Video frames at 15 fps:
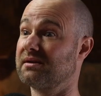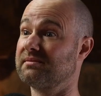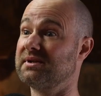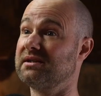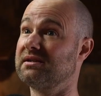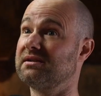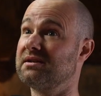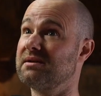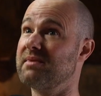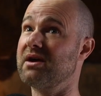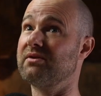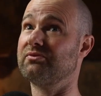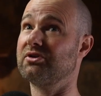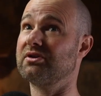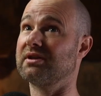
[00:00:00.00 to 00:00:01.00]
I mean, the
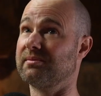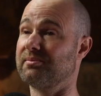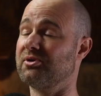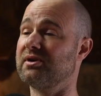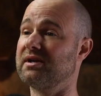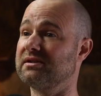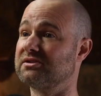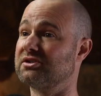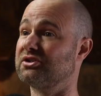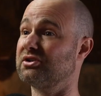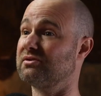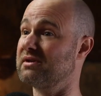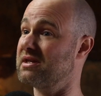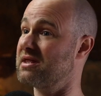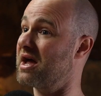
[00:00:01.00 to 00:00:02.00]
amount of work they put into
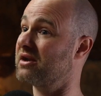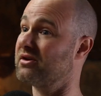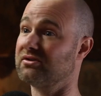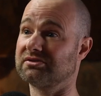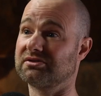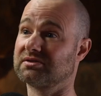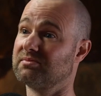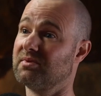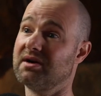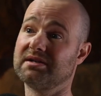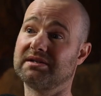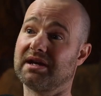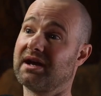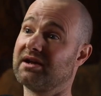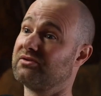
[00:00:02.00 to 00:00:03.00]
doing that, not just my
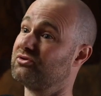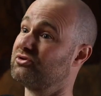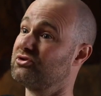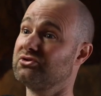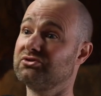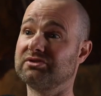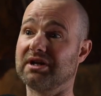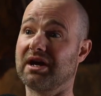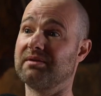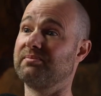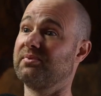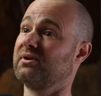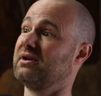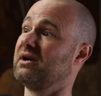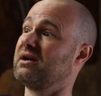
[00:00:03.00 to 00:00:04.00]
dad or your dad,
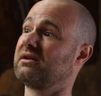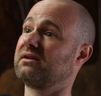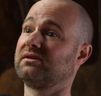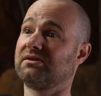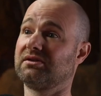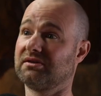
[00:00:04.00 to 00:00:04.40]
but like